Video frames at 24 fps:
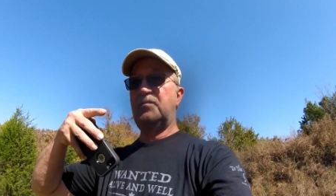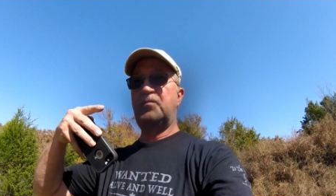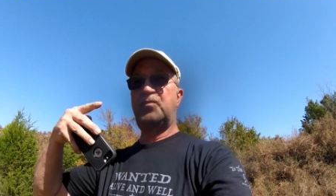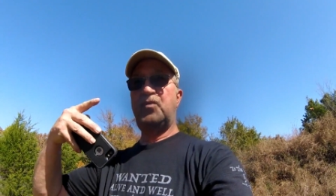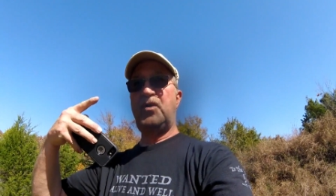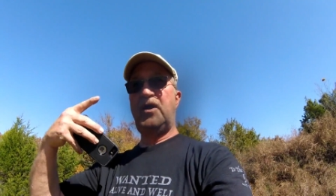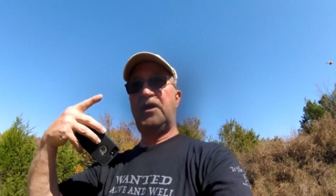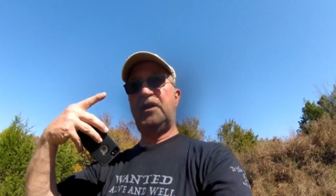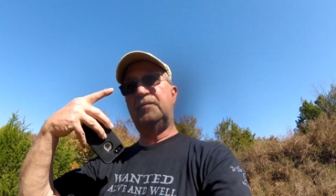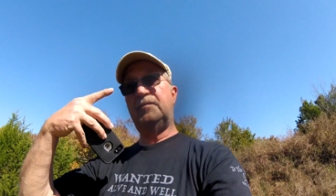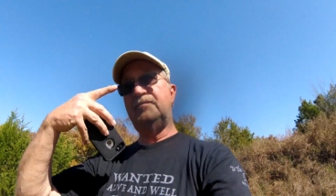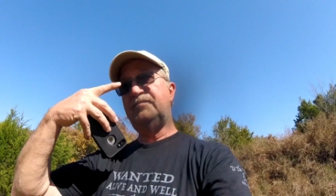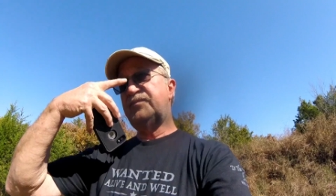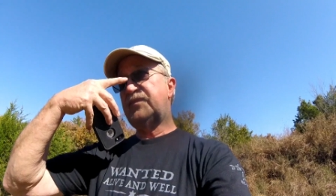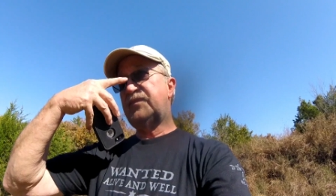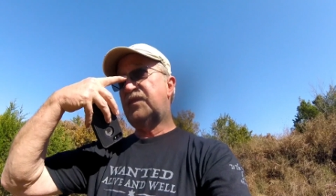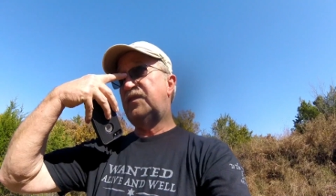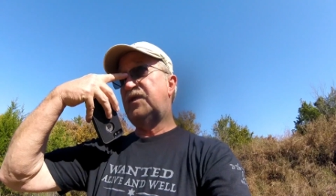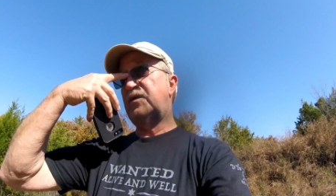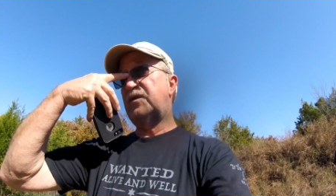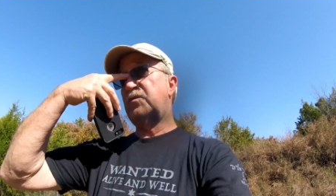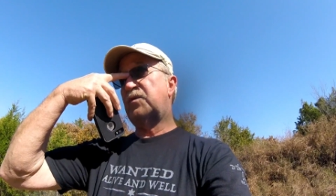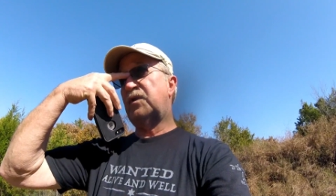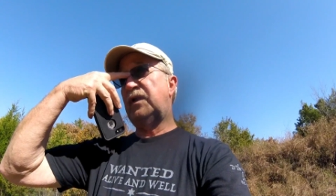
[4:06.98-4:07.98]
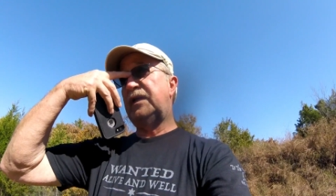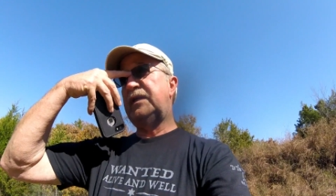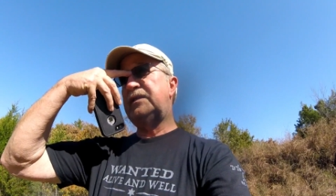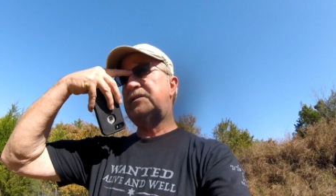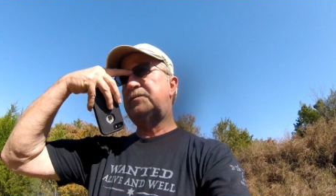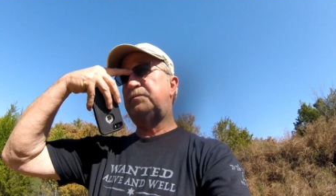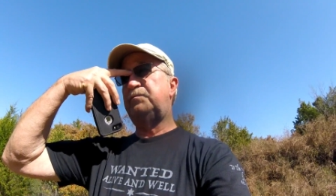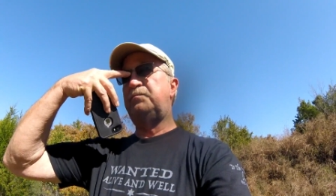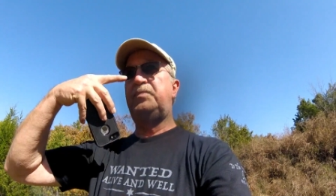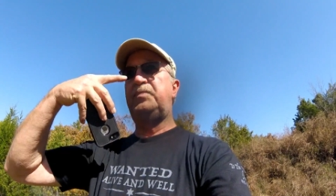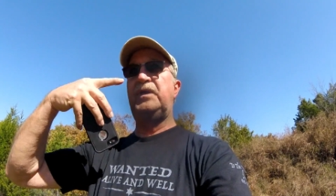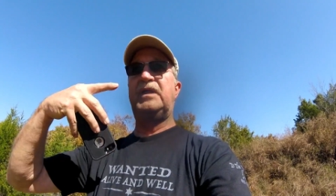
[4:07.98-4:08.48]
bred them and then
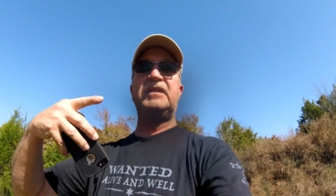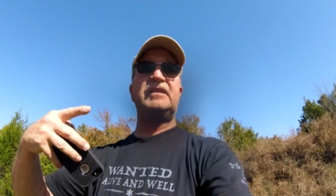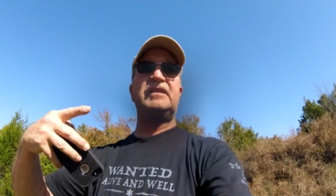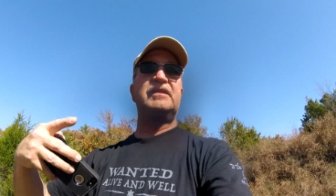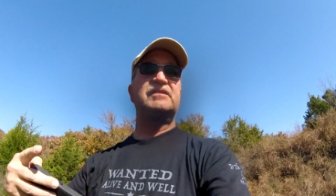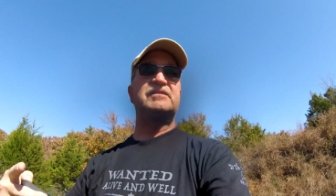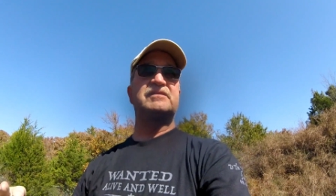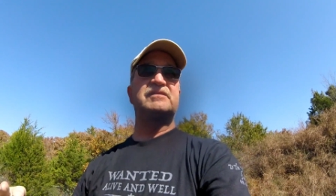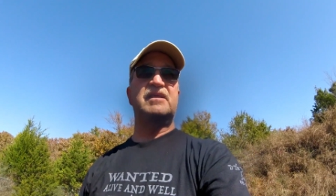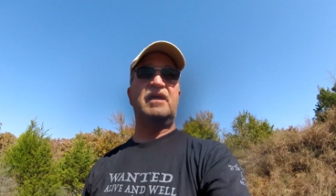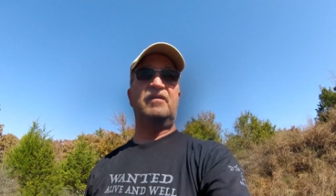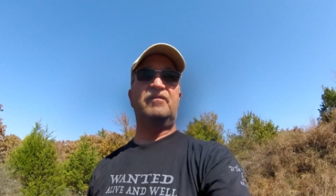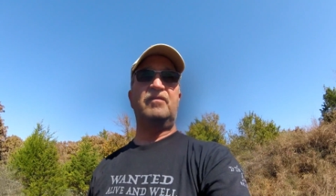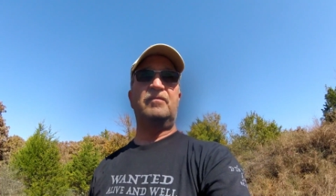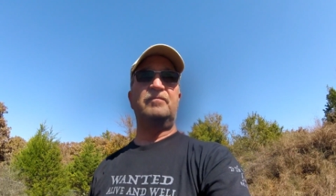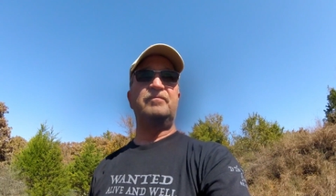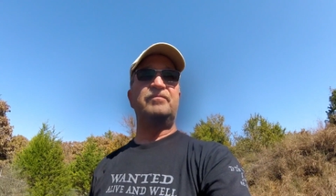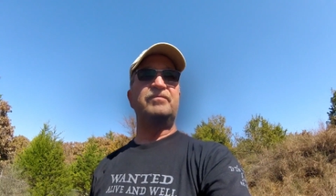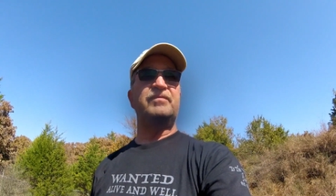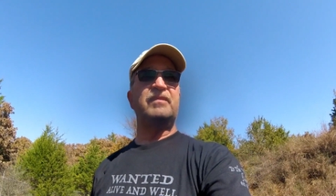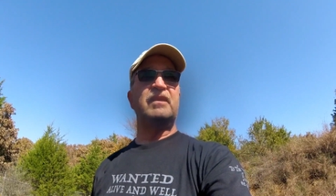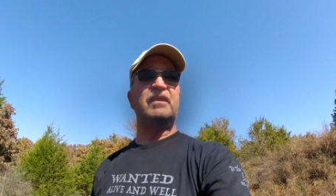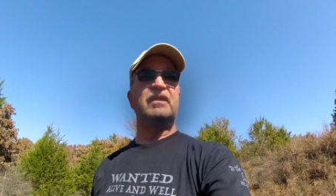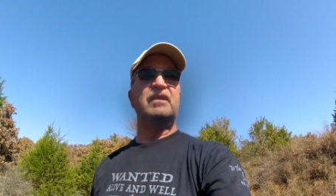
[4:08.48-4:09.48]
released billions of them